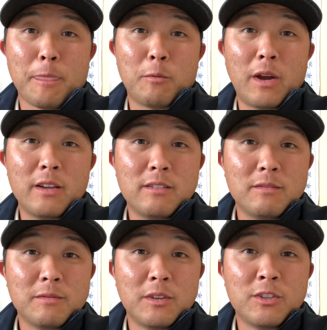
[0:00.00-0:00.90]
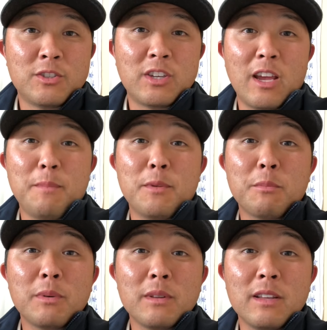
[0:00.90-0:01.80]
right, shape your
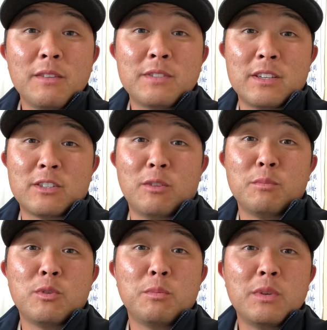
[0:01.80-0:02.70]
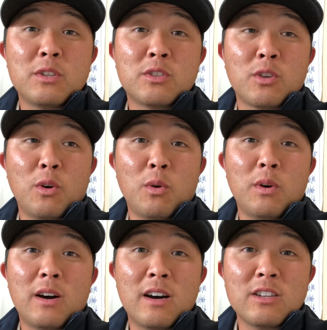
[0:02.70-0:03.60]
belief system to be
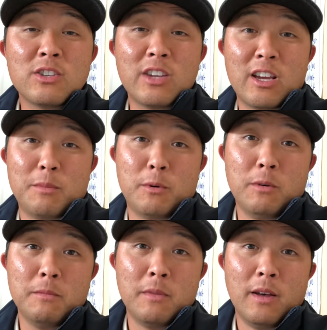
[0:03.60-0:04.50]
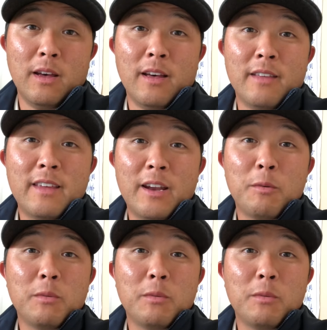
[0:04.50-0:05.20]
so unshakable that